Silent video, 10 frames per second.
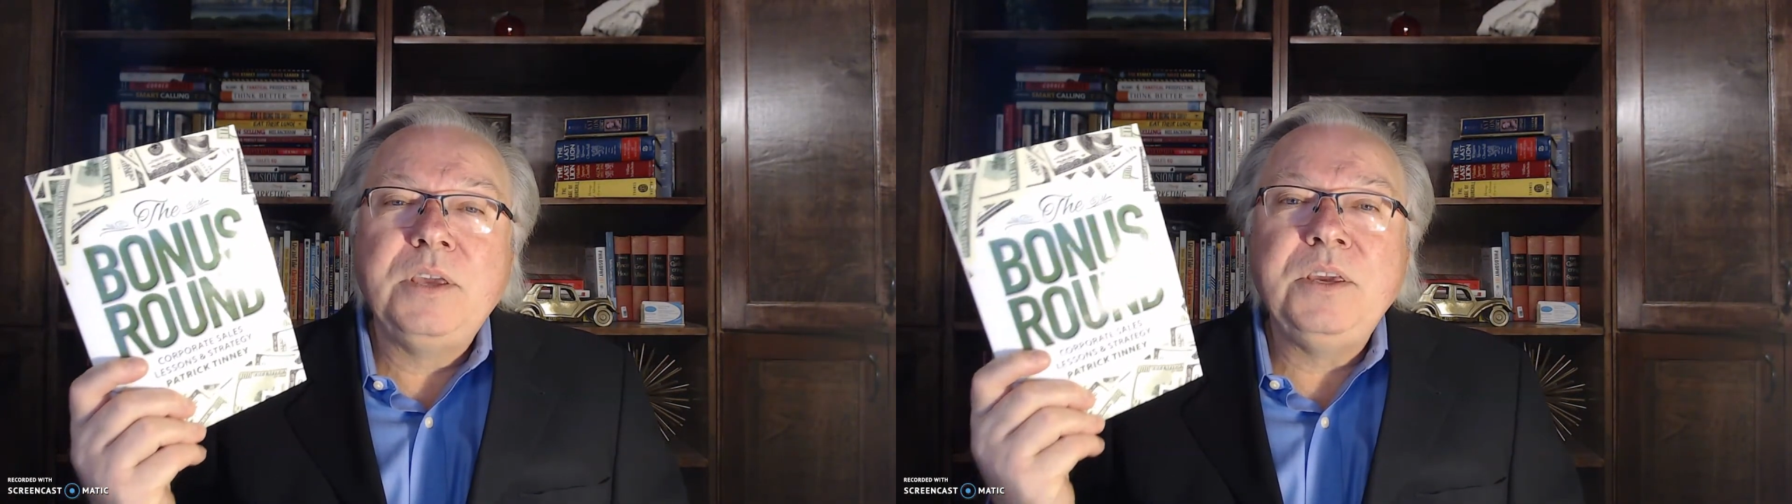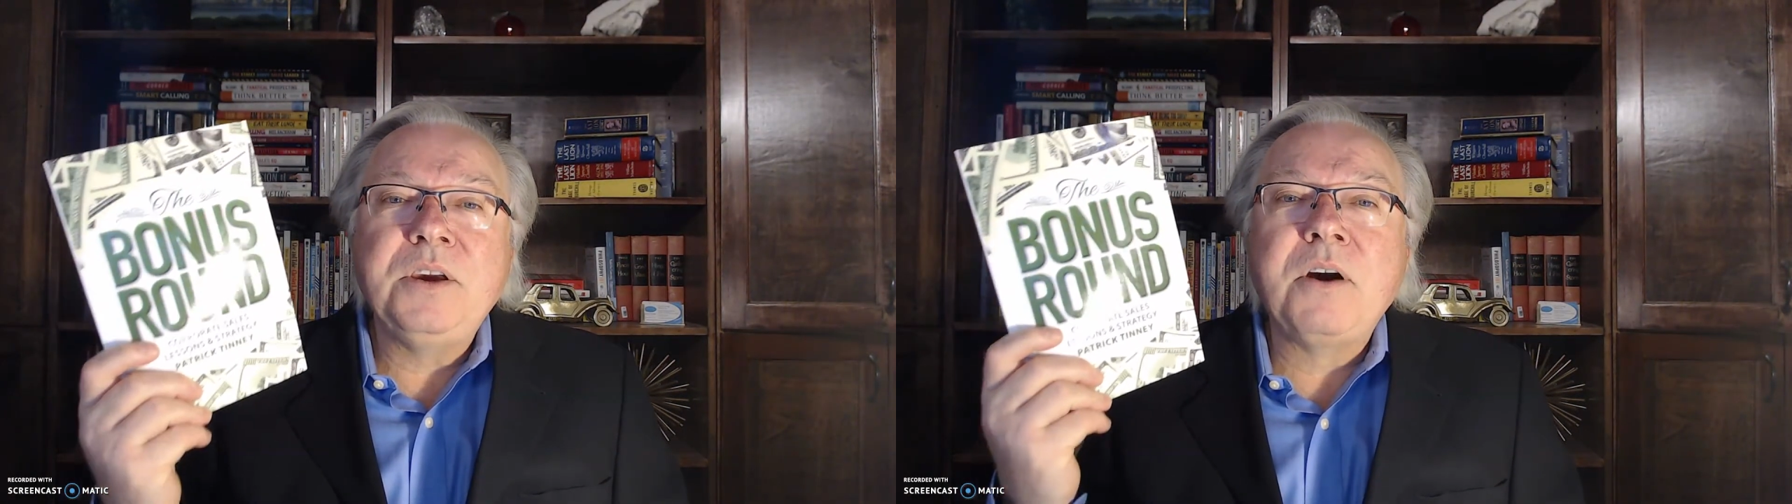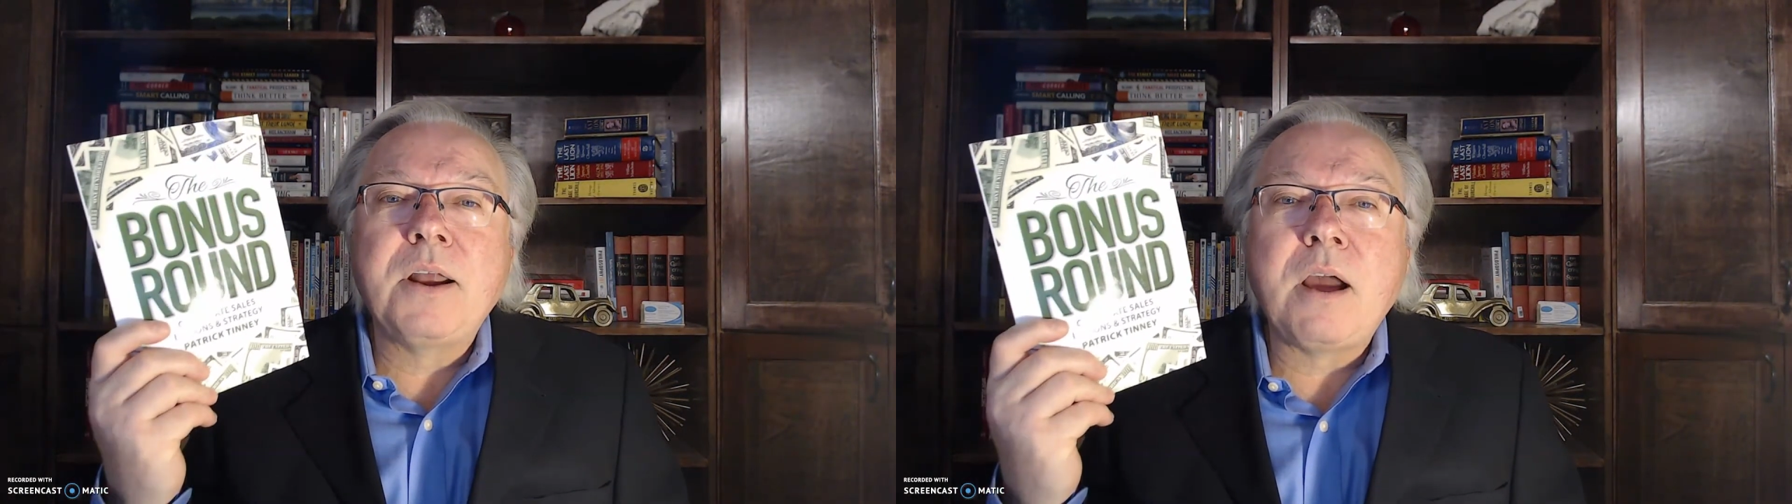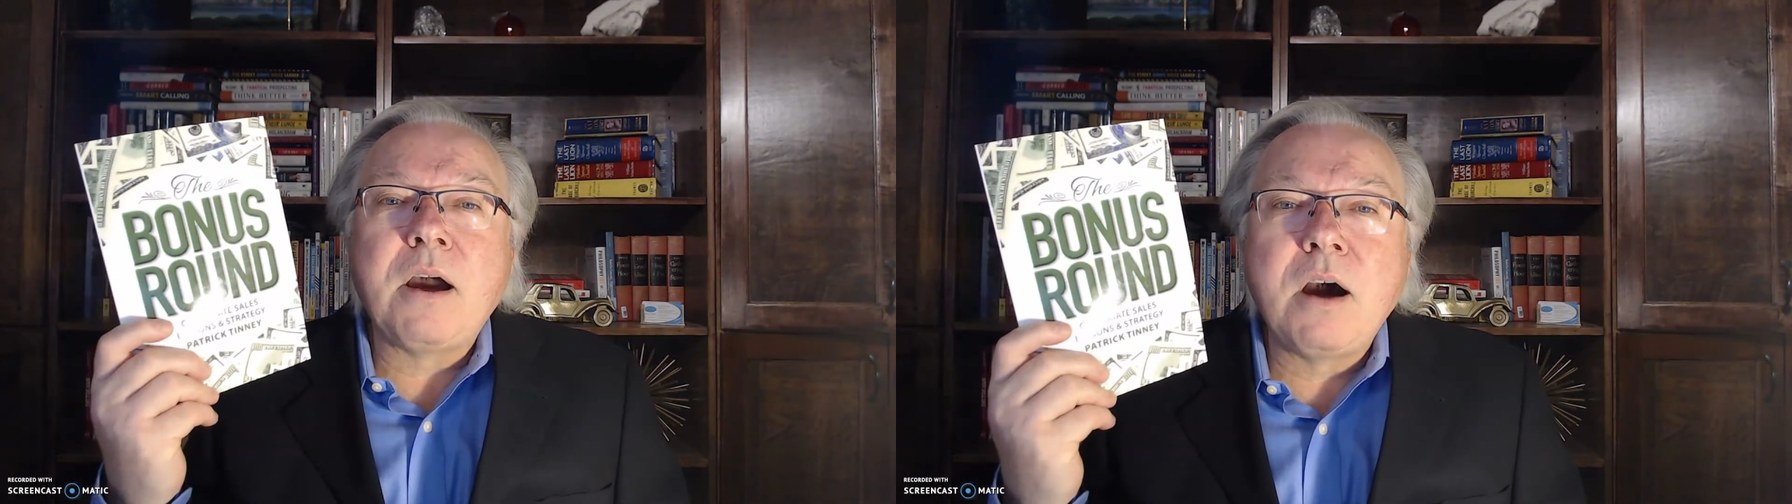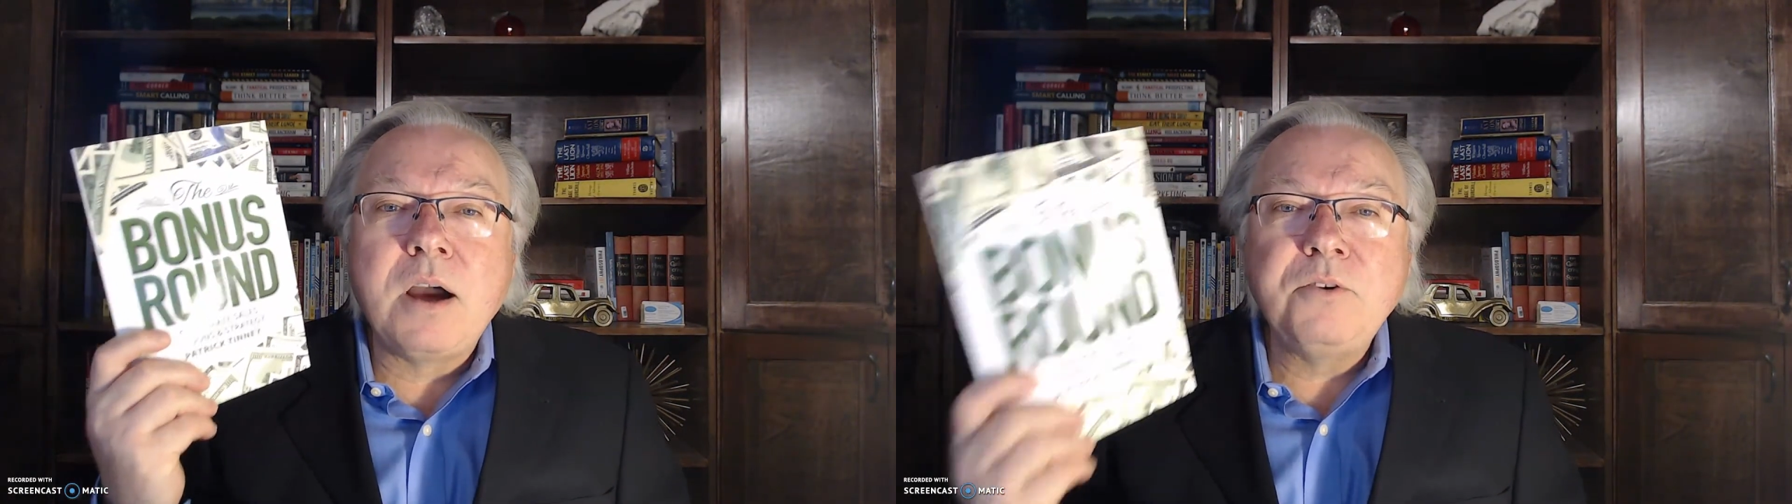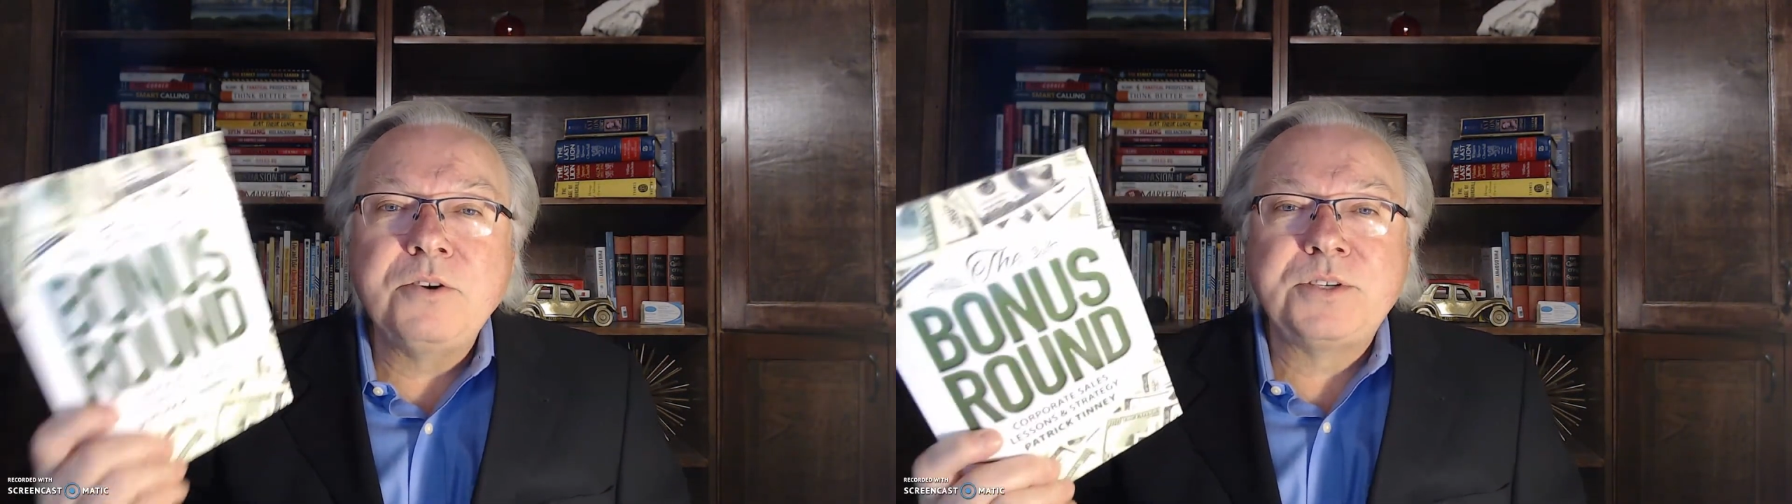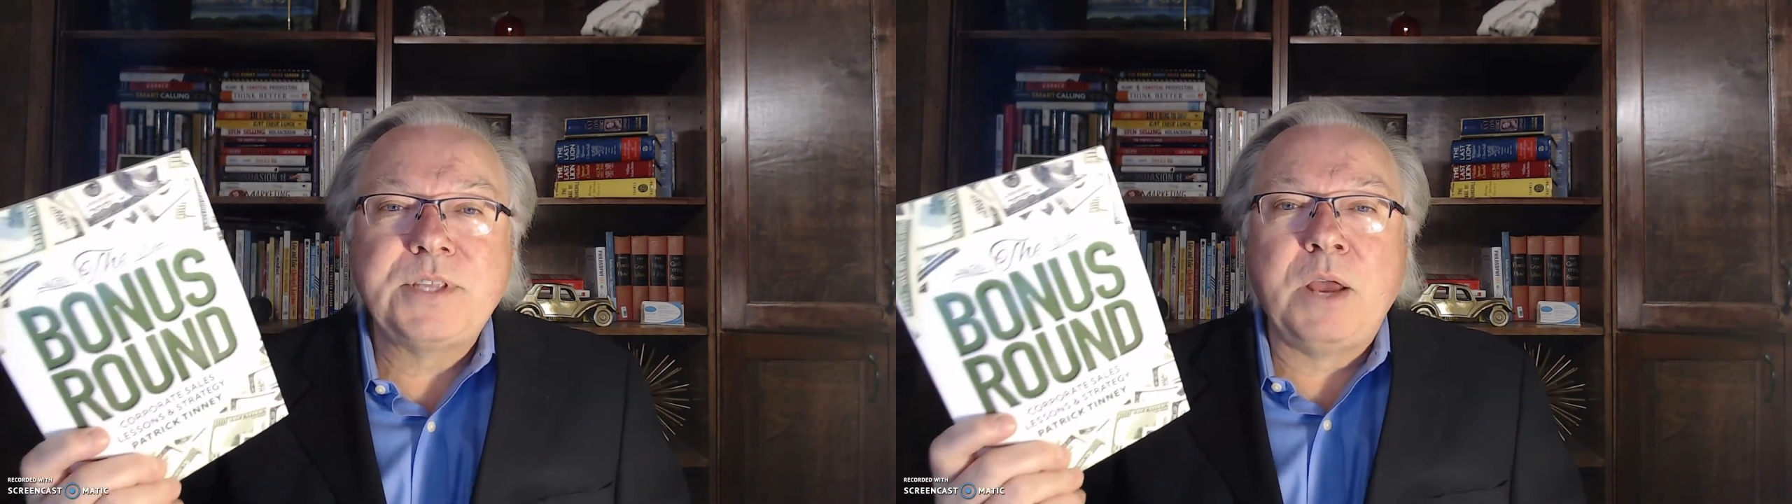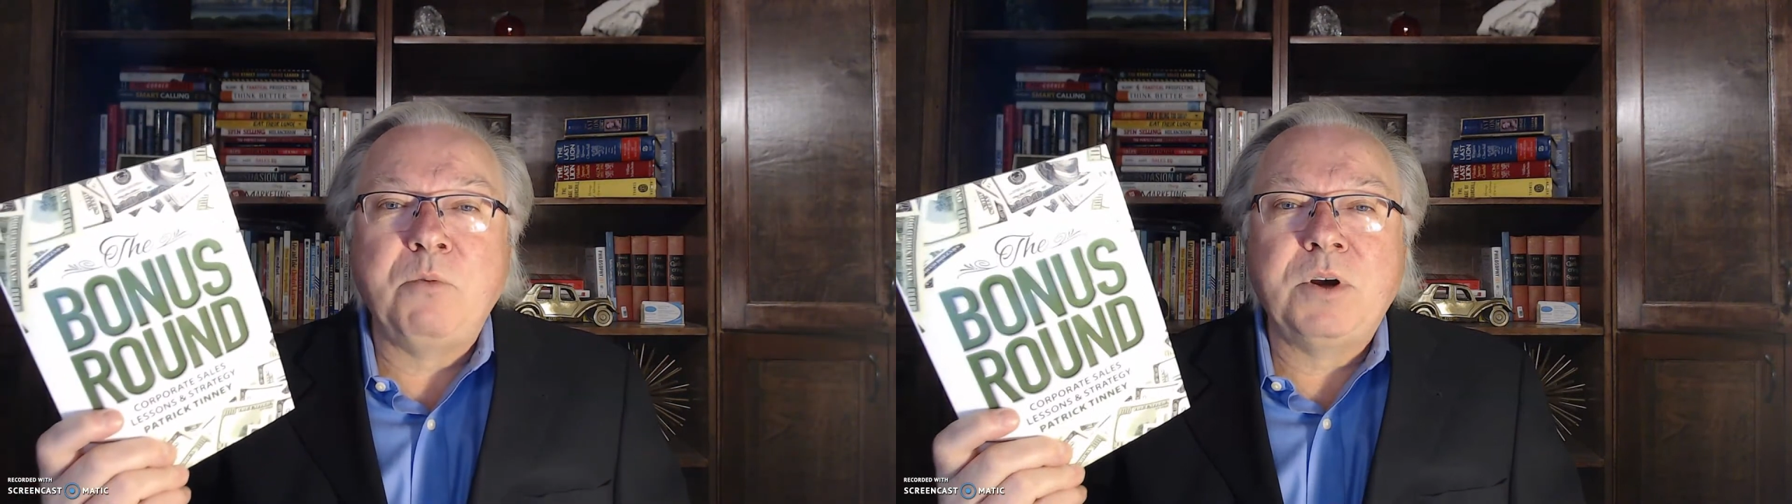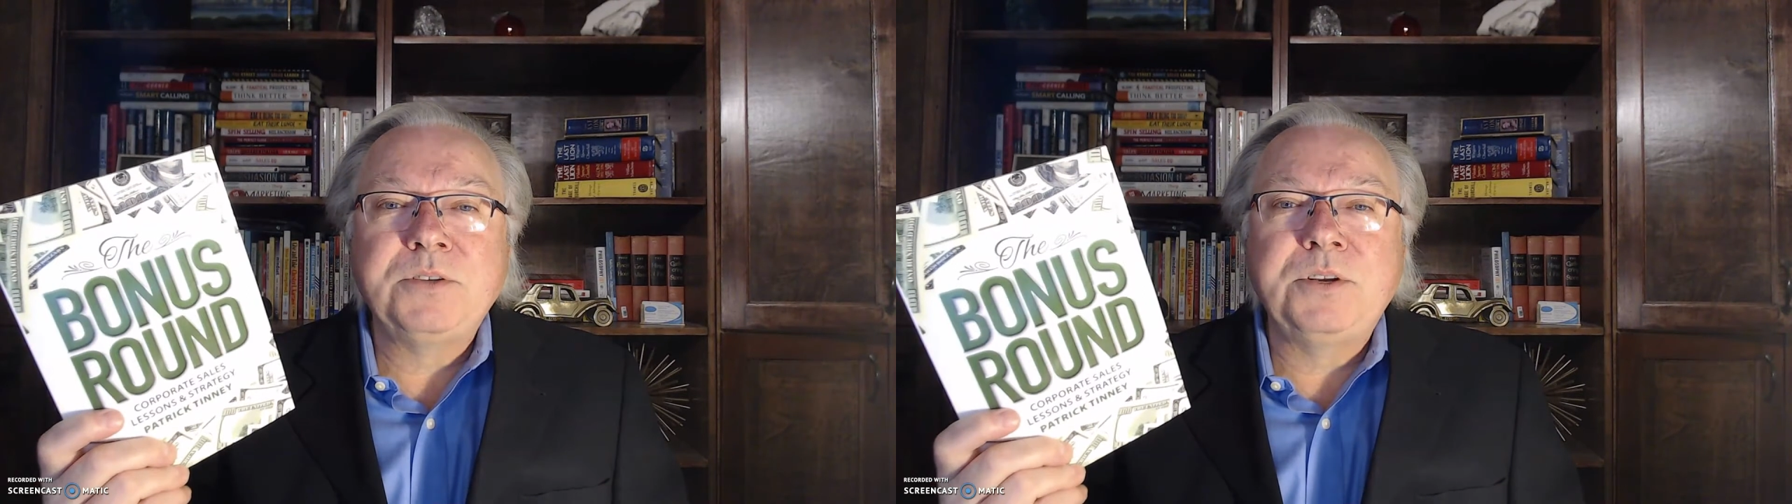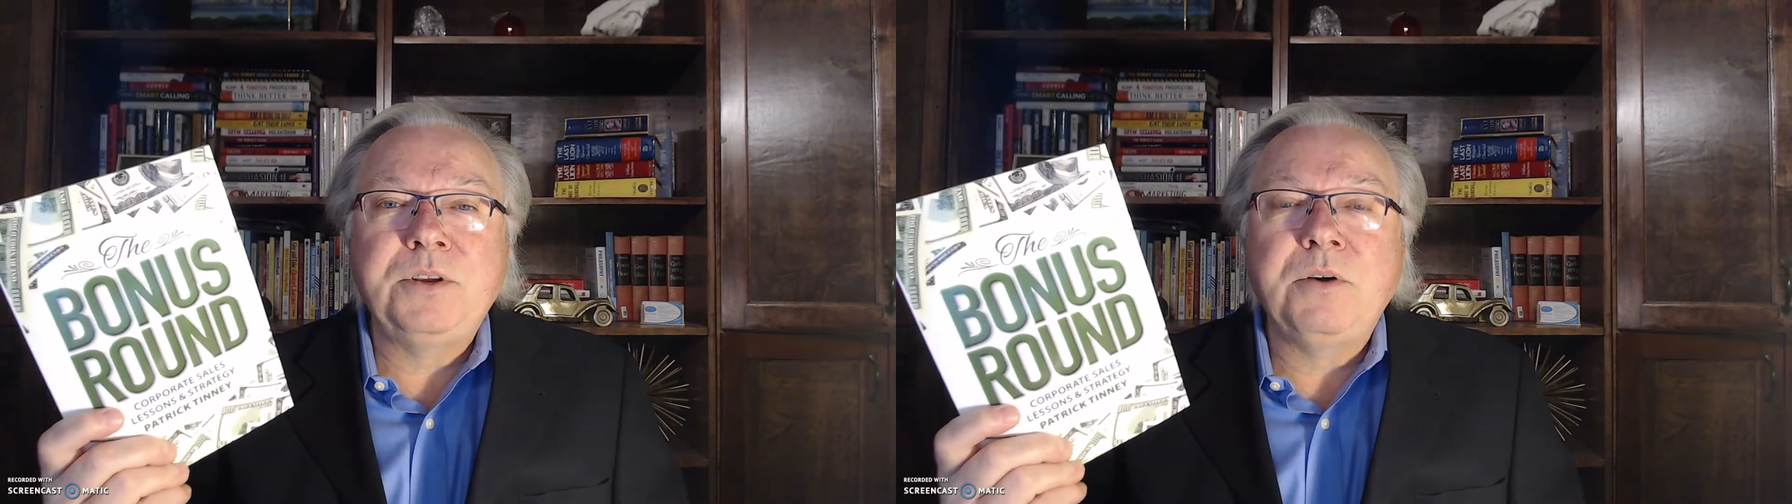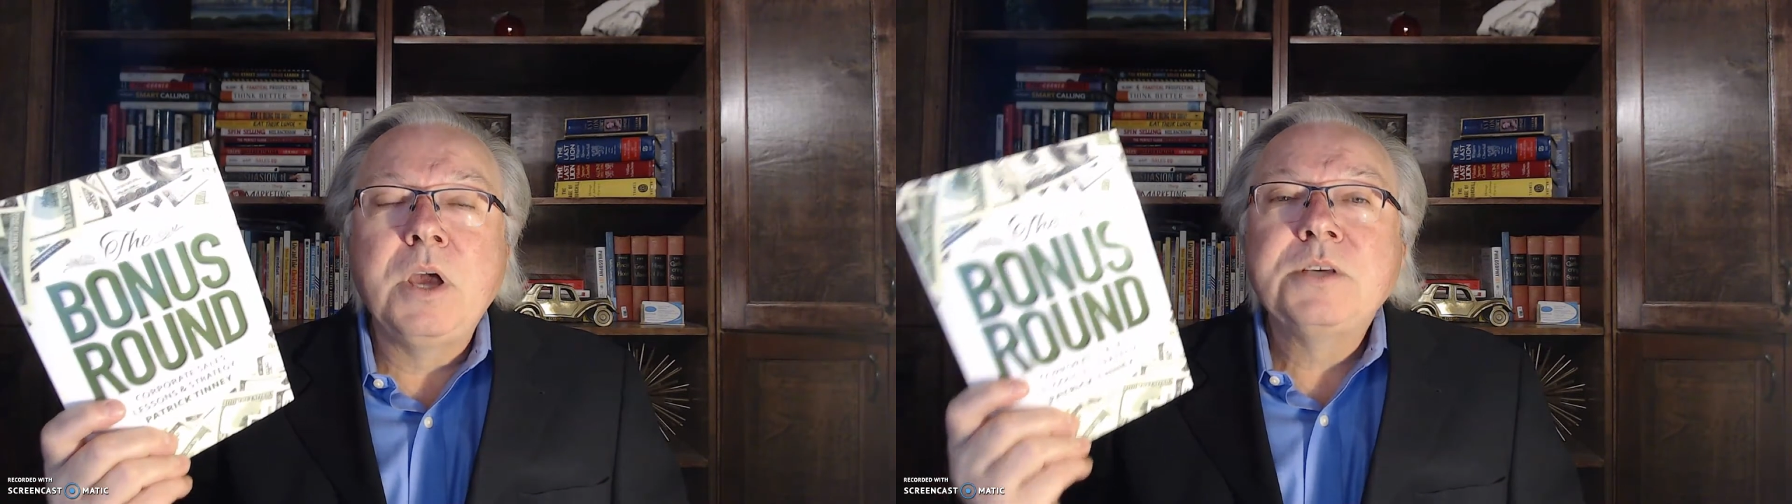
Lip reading: You got to understand what to do.